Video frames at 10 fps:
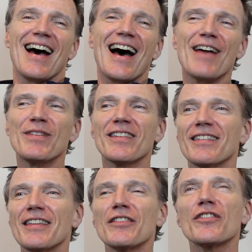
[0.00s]
I've been
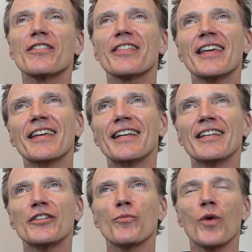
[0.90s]

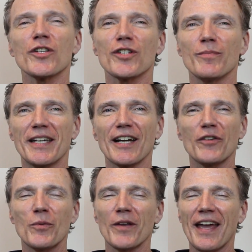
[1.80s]
thinking one should be
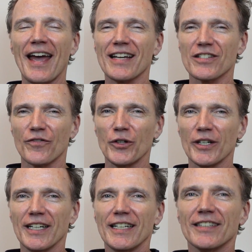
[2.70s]
careful what they ask
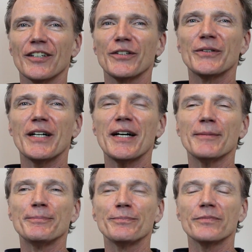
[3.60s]
for. So
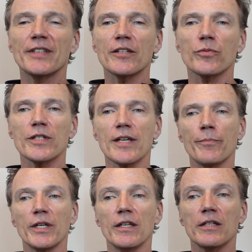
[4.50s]
this was a
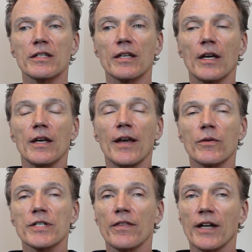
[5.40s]
piece that
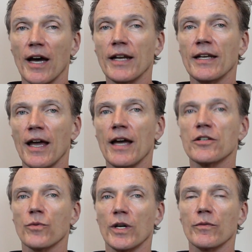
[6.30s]
was on the cutting
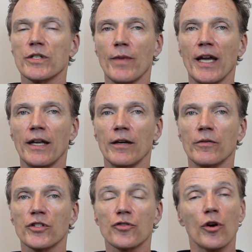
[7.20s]
edge when it was made. It
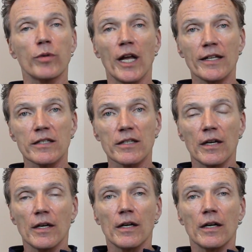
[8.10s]
was strobe
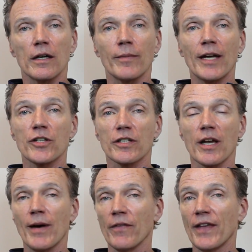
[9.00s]
lights, had just
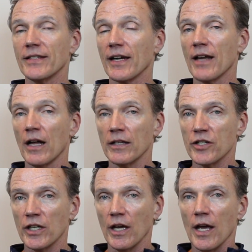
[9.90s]
come out, that
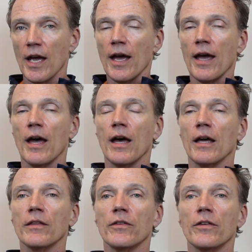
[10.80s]
technology, and